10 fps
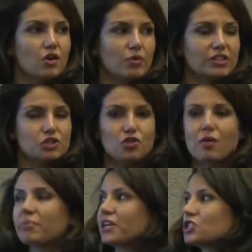
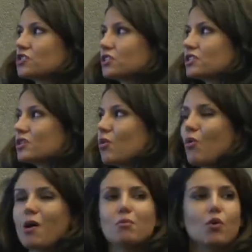Restaurant patrons
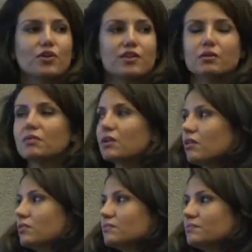want more than a
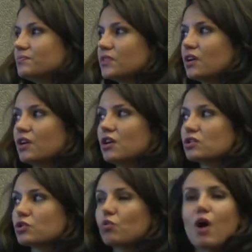meal.
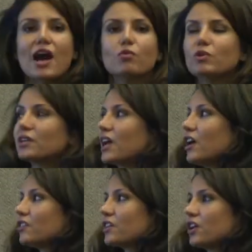So why wouldn't
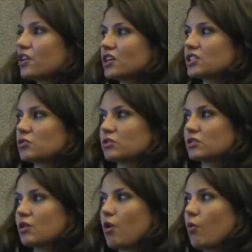healthcare customers
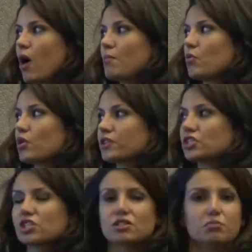want more
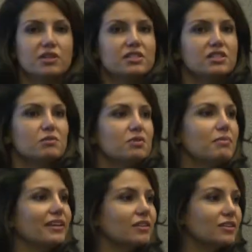than just a place to be
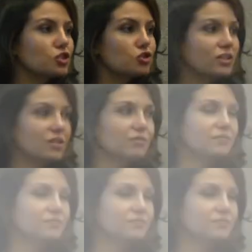medically treated?